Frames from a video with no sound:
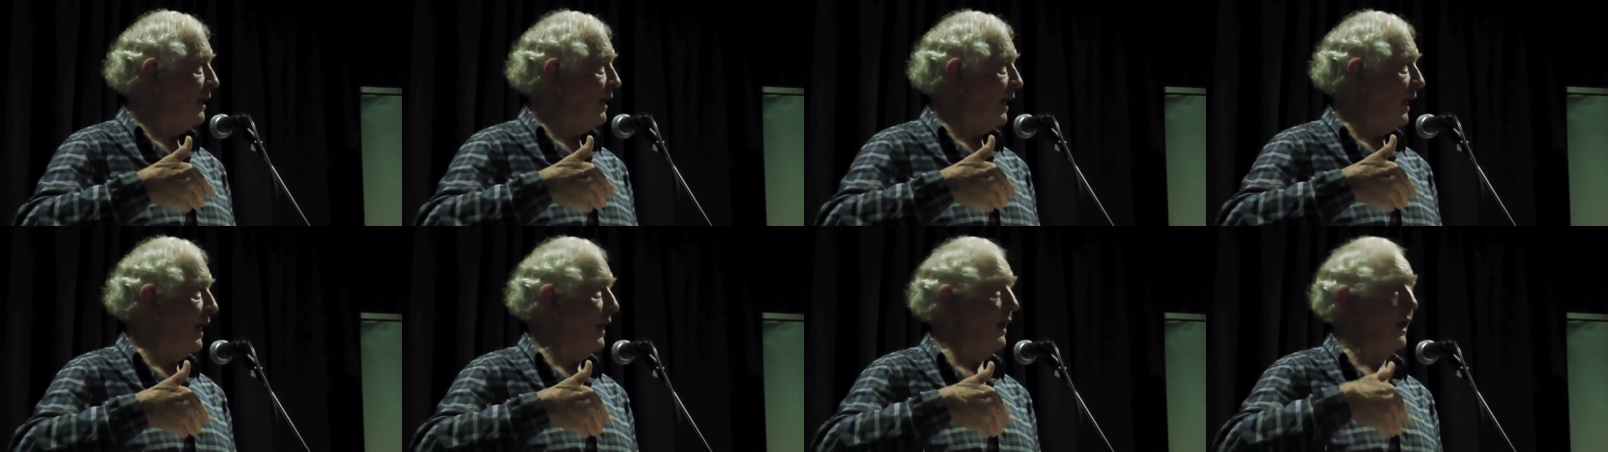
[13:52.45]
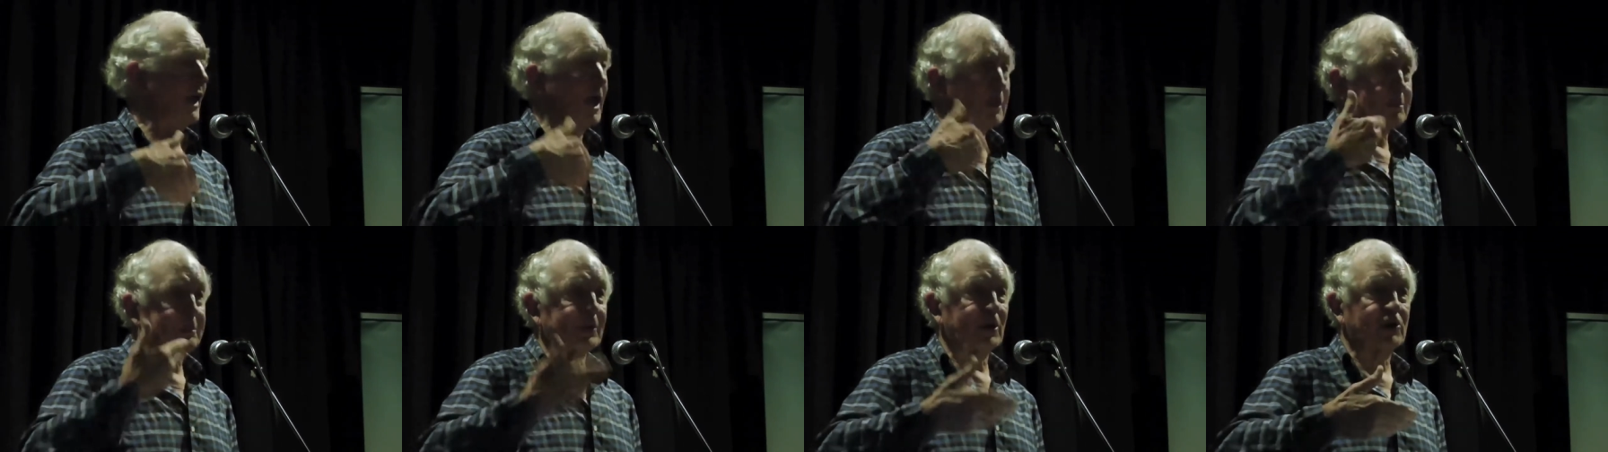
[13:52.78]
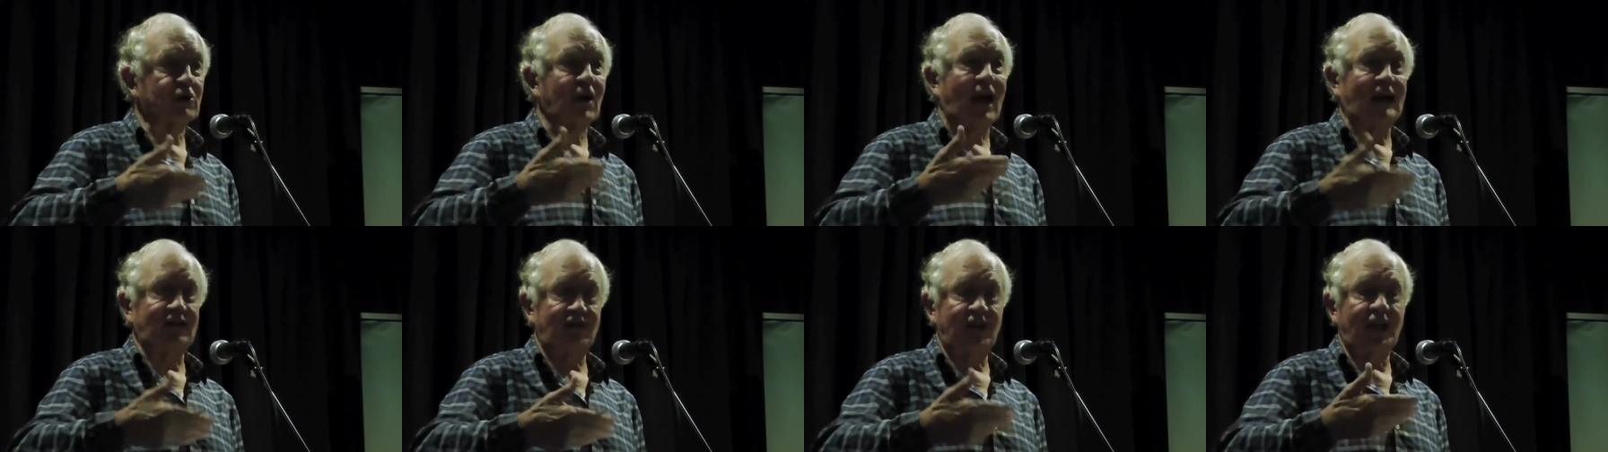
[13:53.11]
a
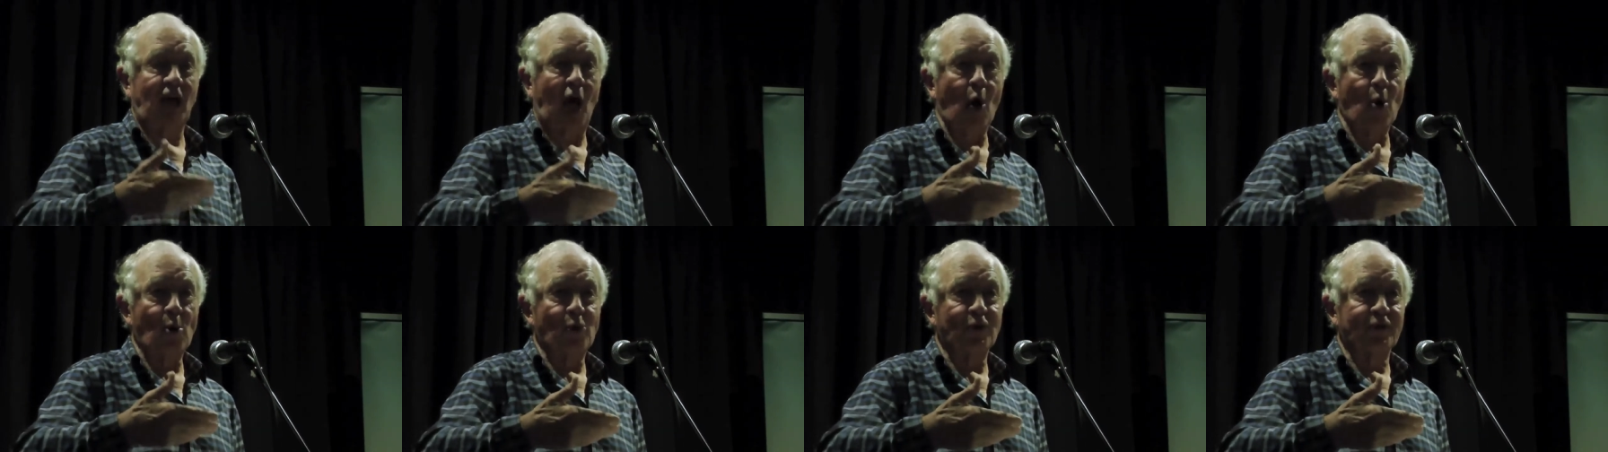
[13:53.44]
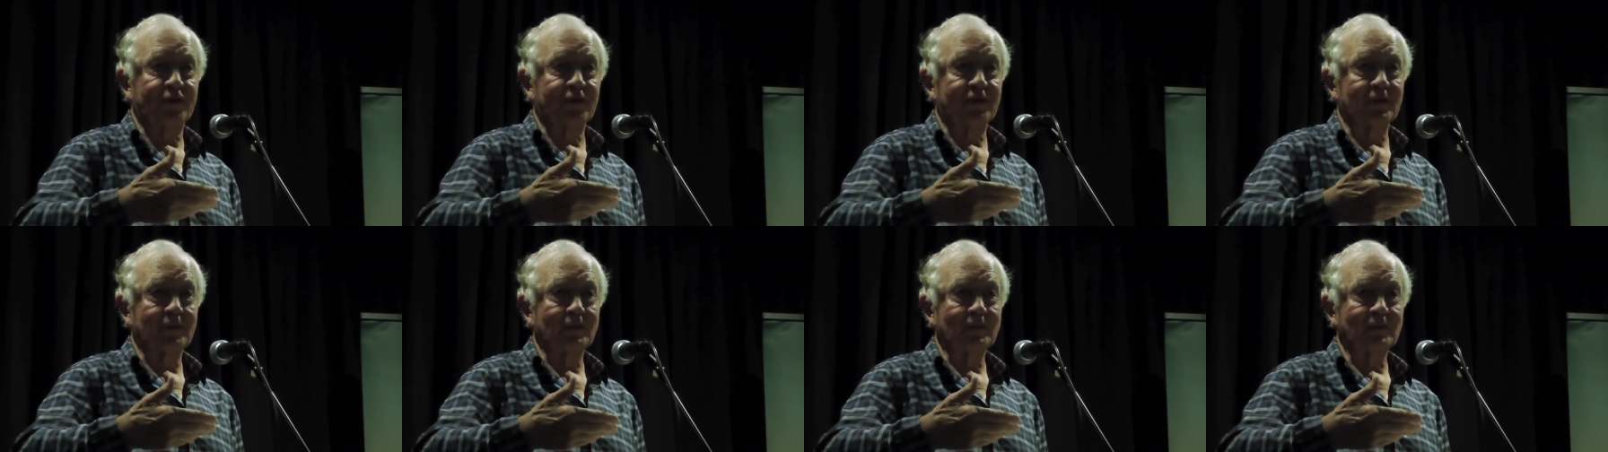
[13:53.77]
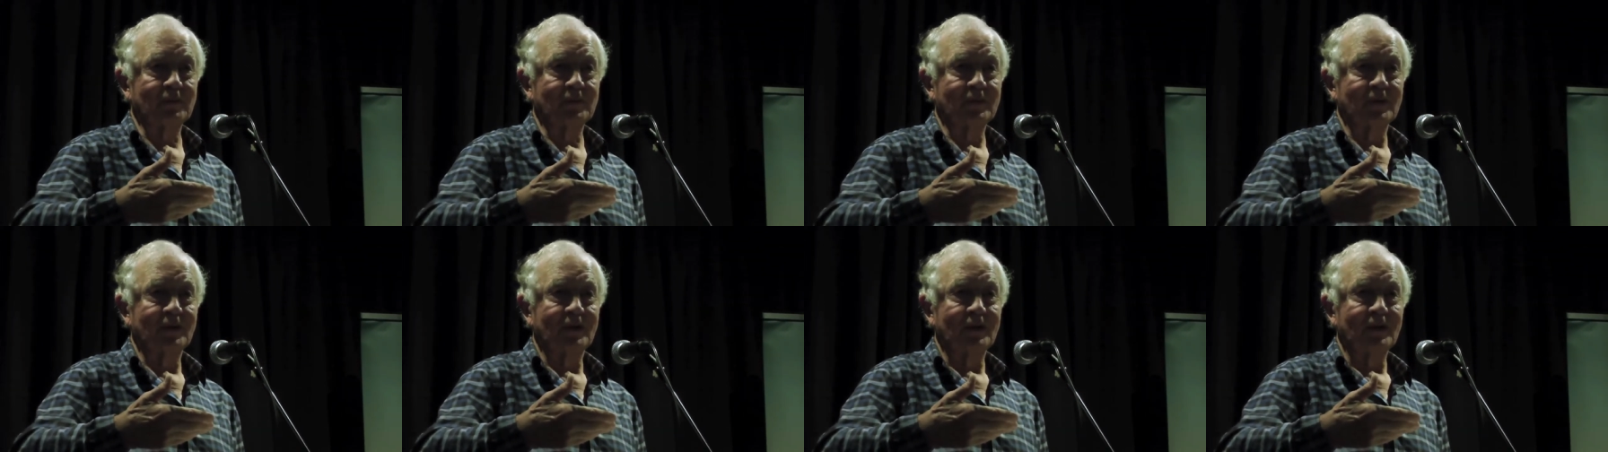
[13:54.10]
Hippocratic oath,
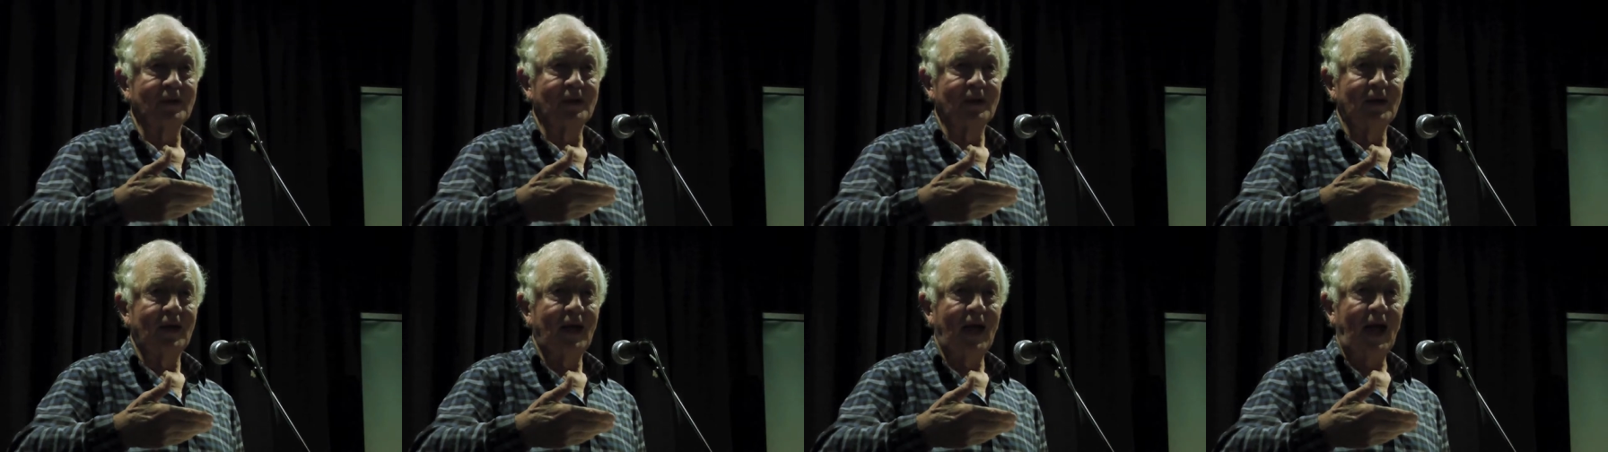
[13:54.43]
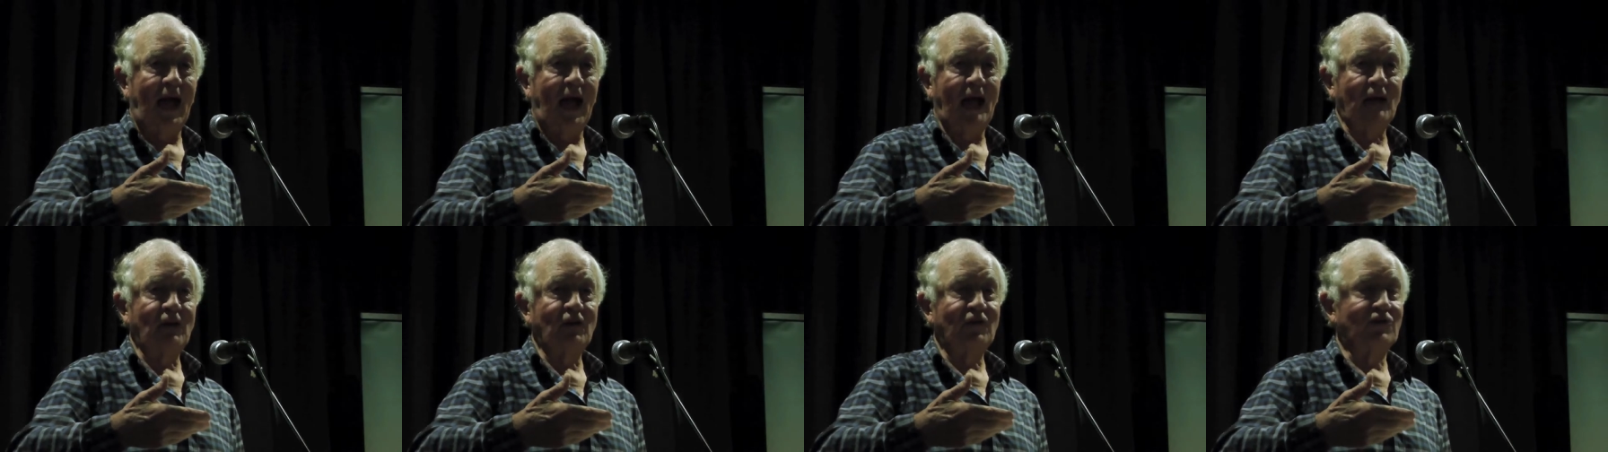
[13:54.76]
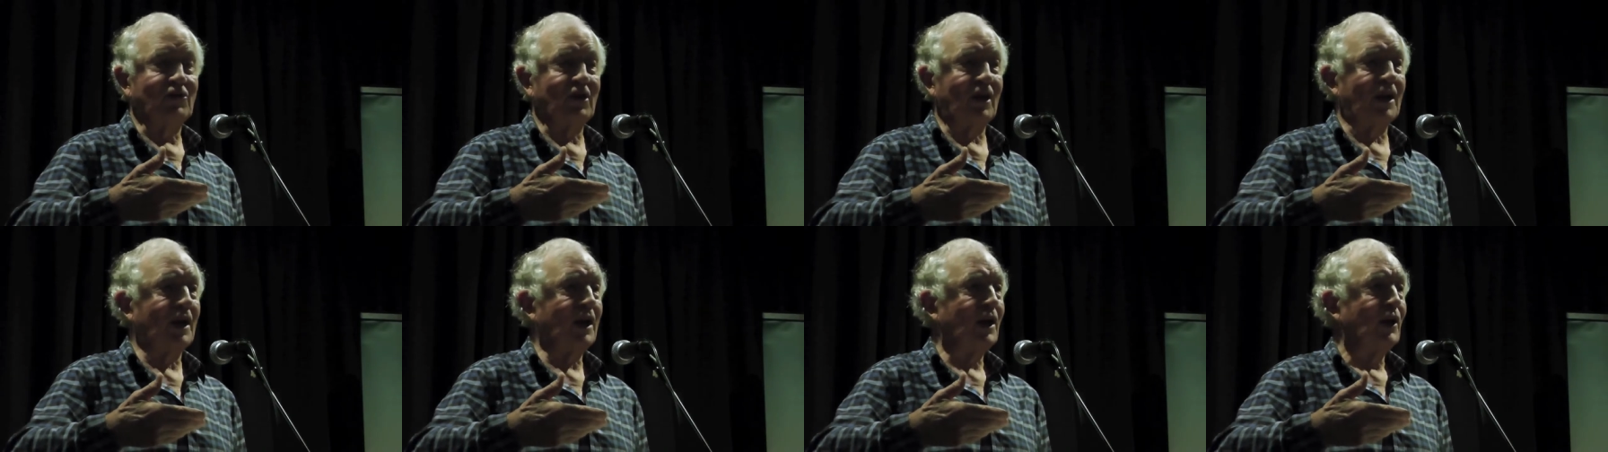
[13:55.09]

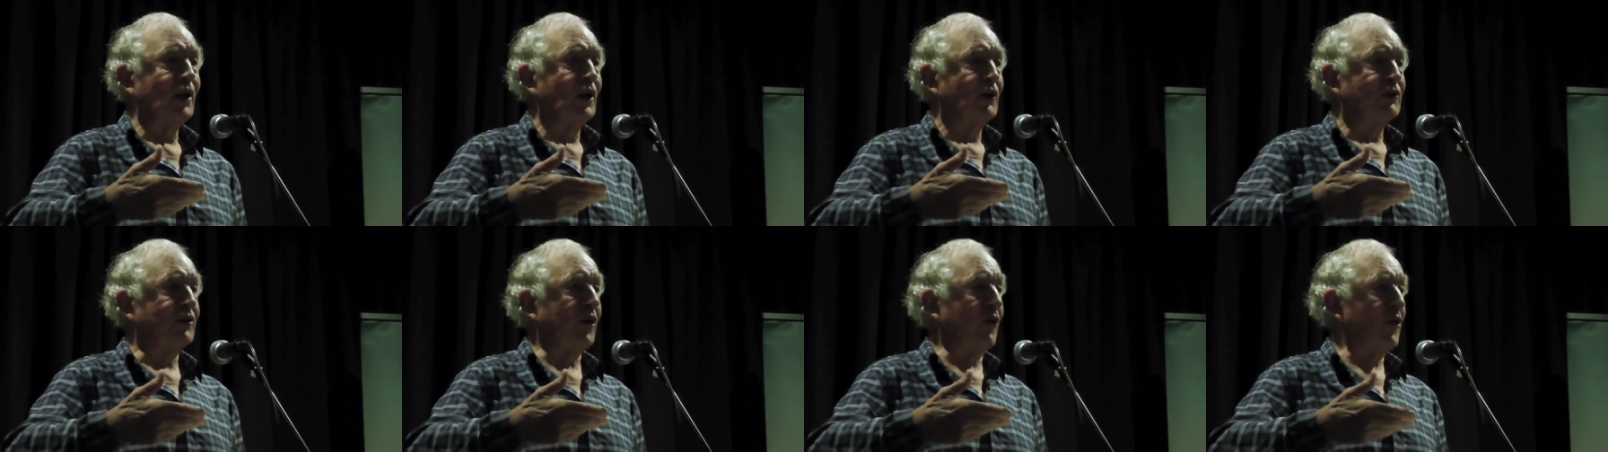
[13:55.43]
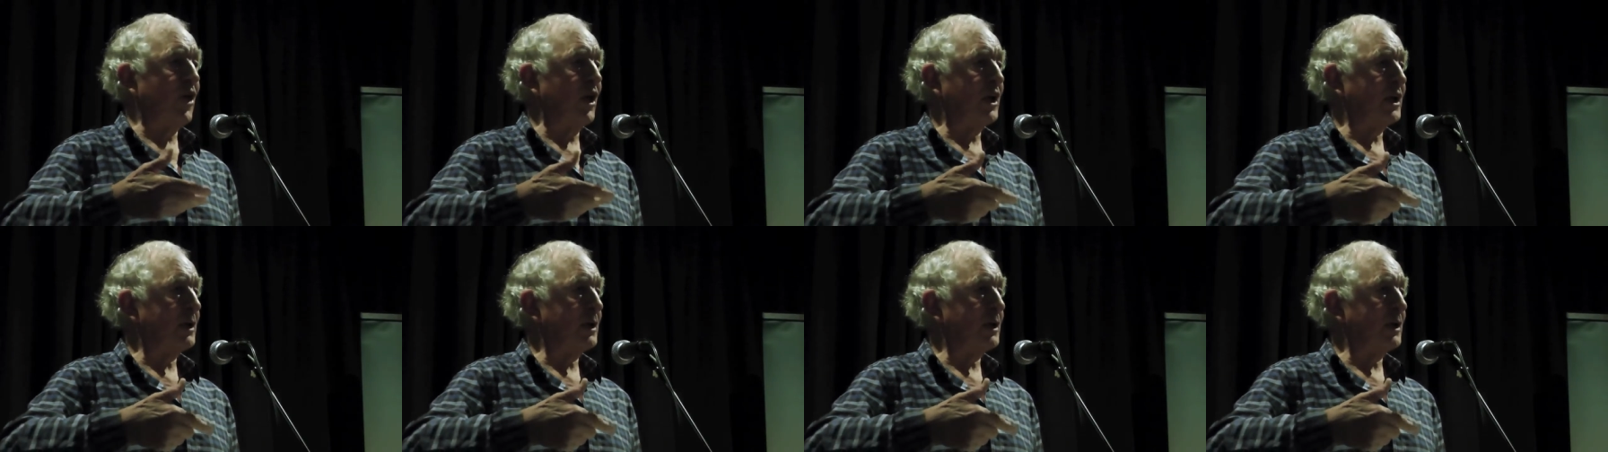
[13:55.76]
and uh, so they